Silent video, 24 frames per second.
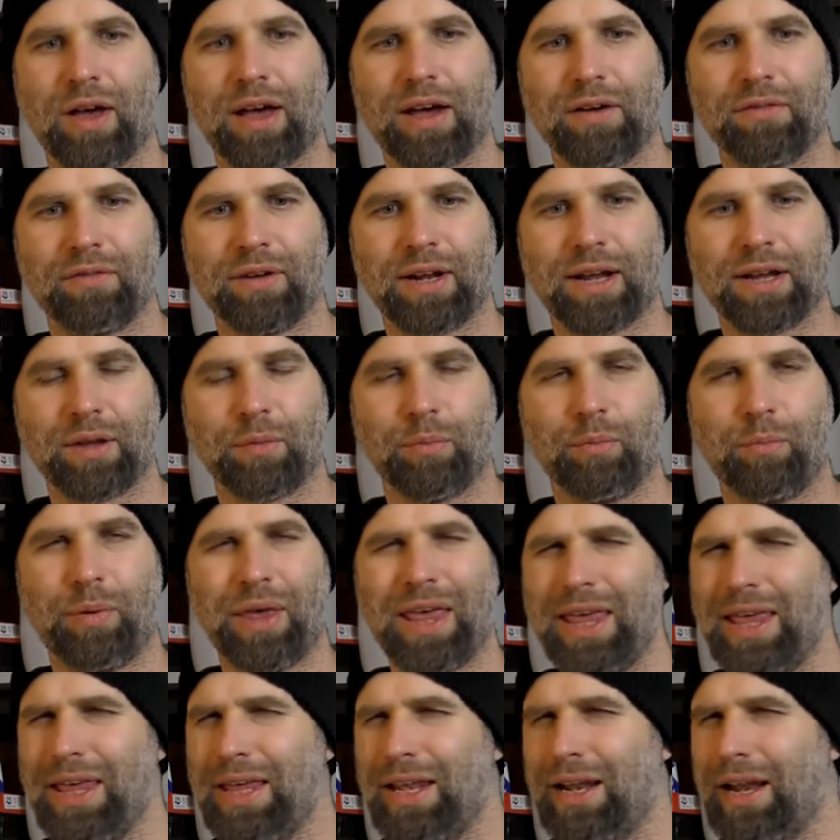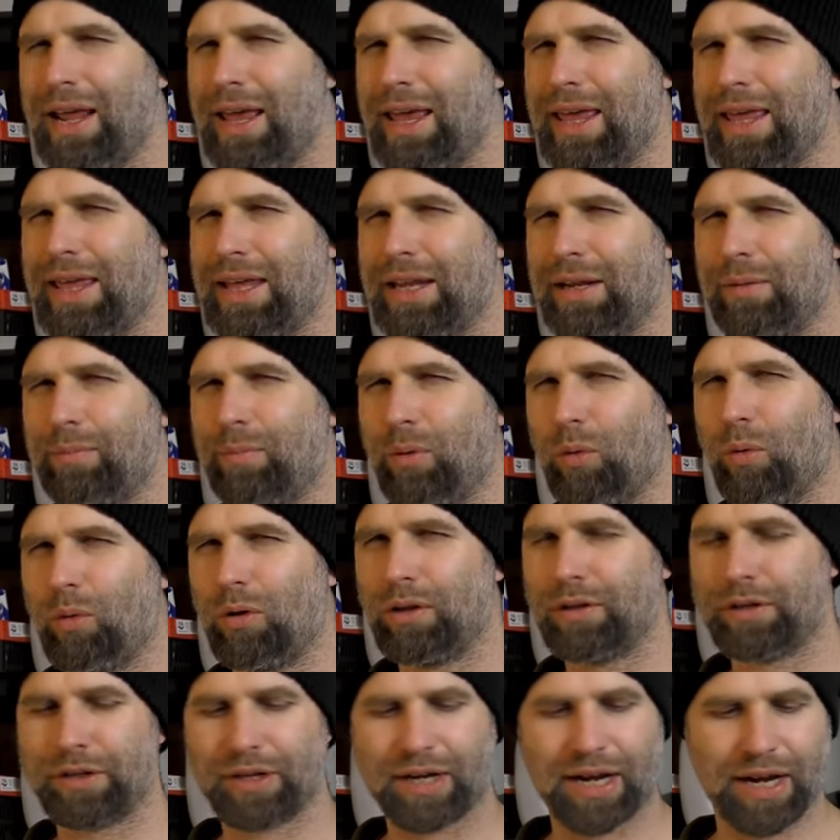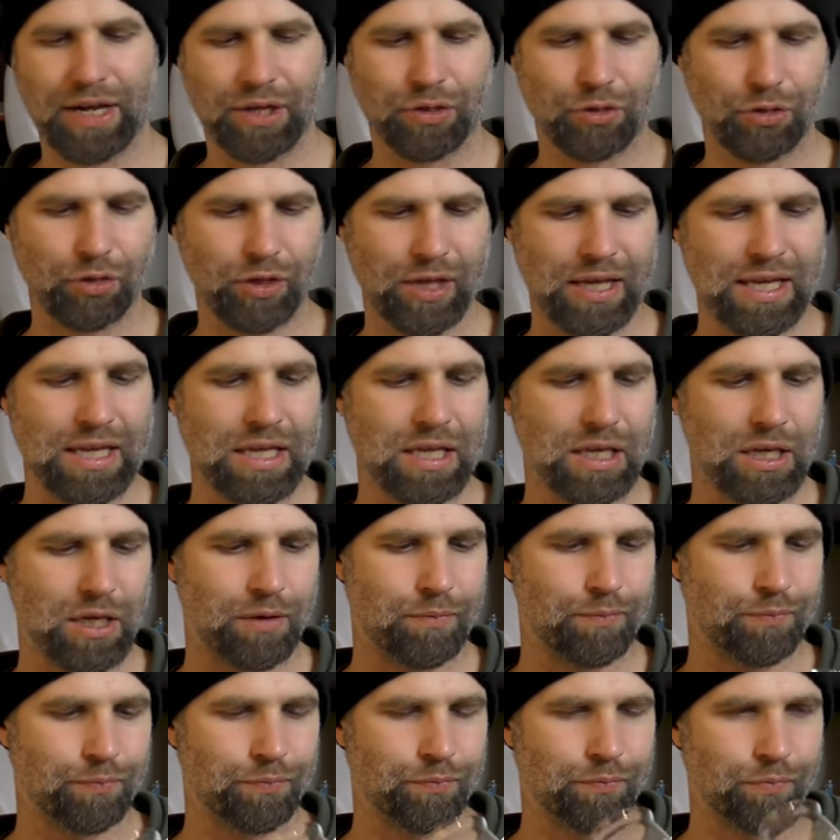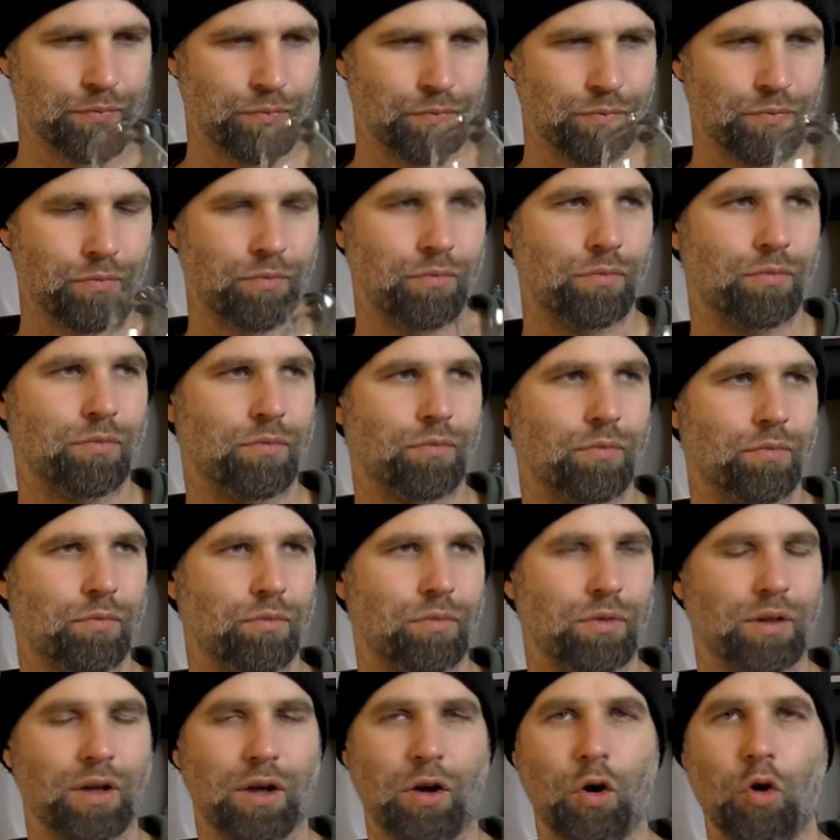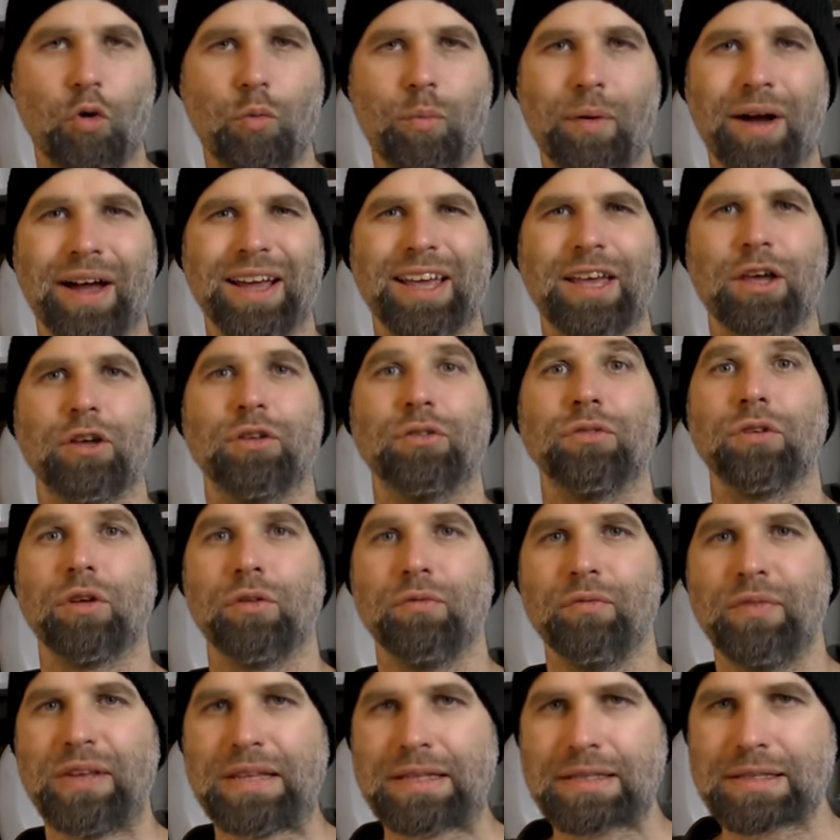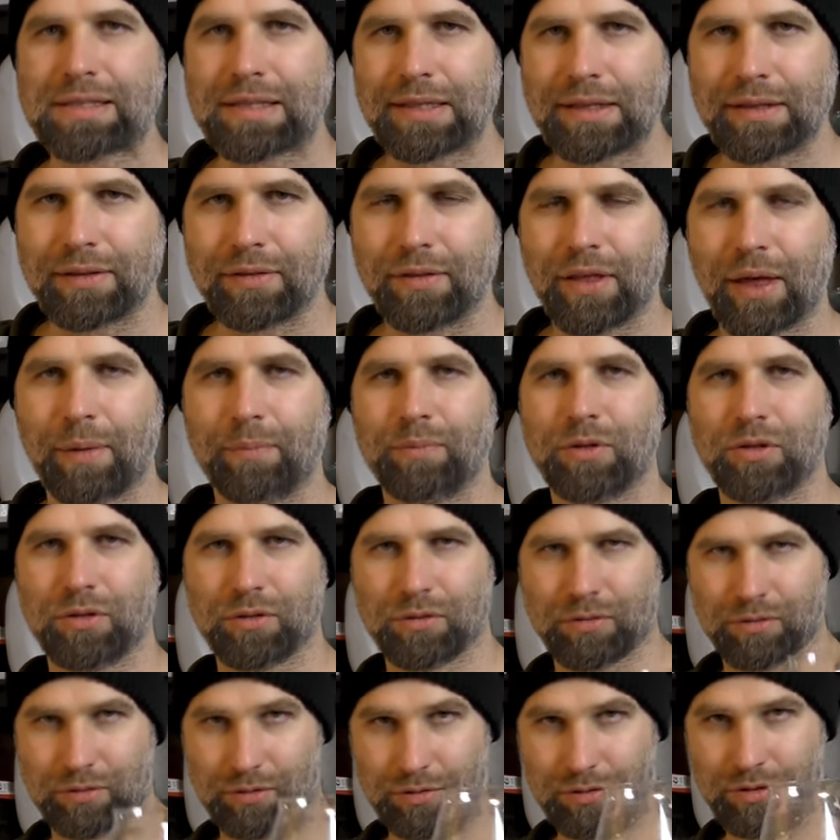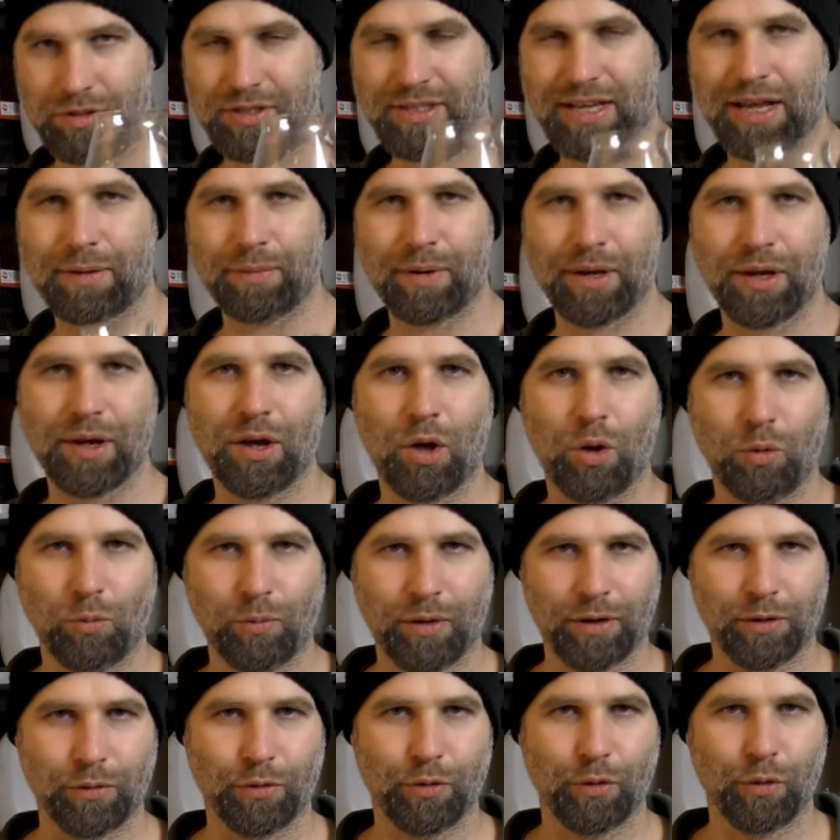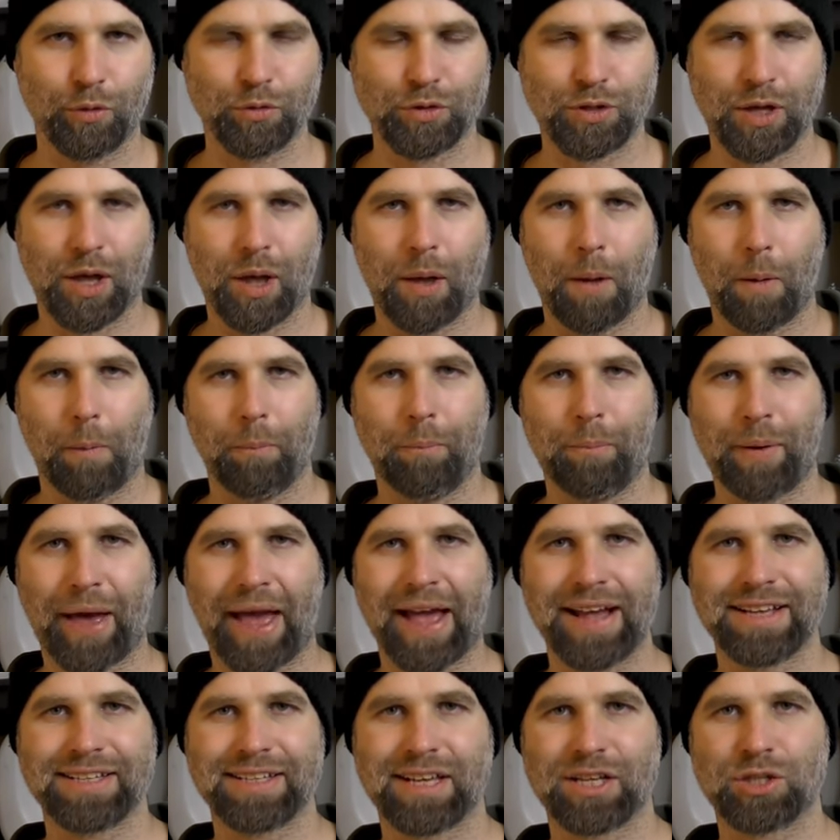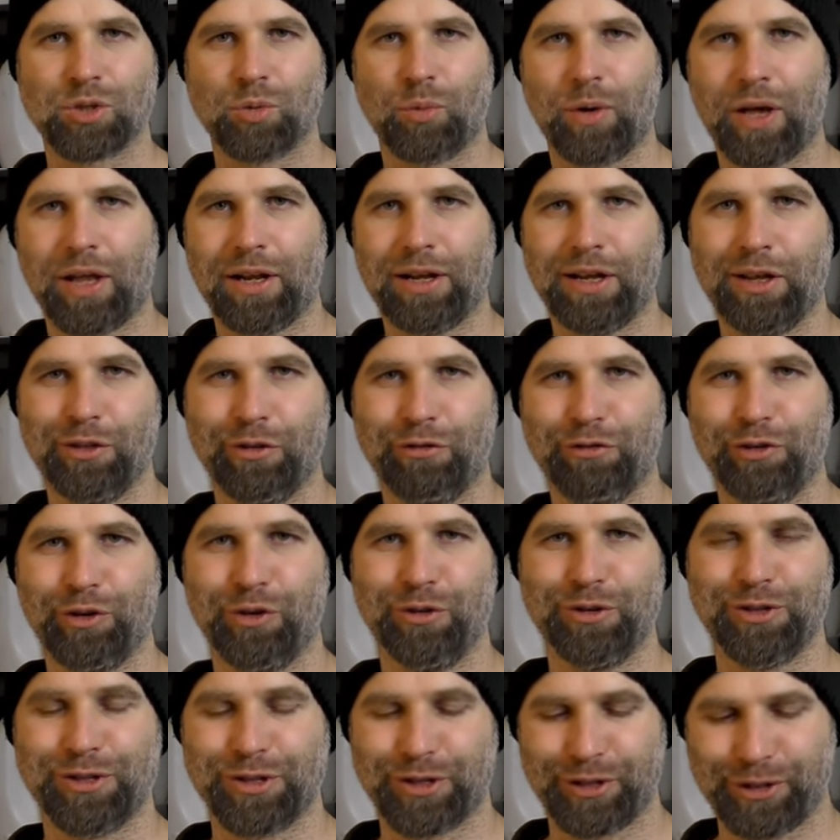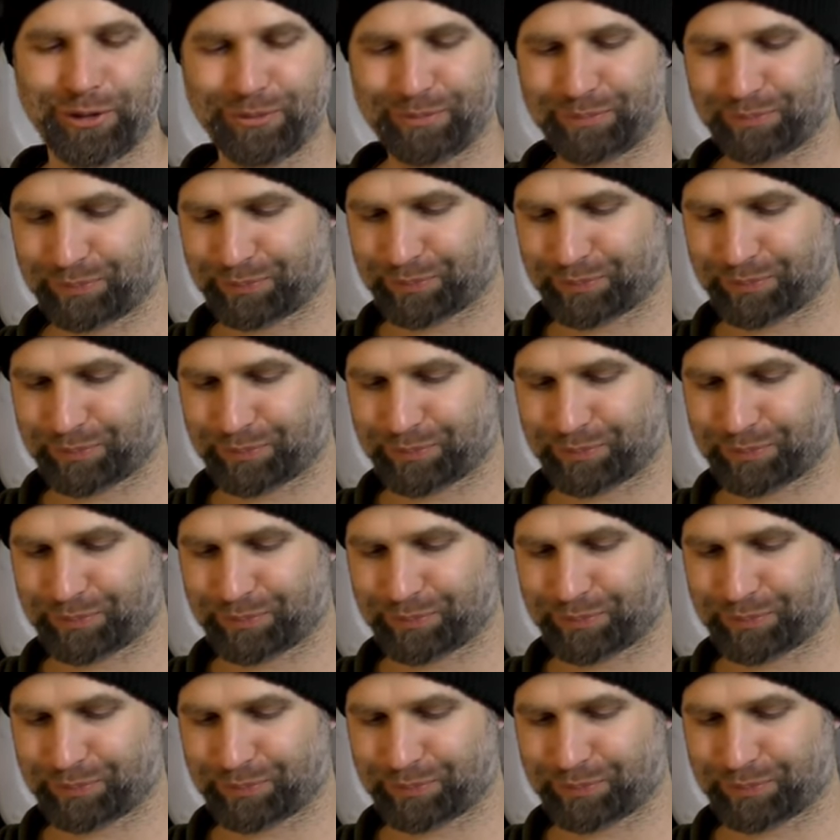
have like pale ale Balder, I think. Hope I can convince them to send me one of those bags as well in the future.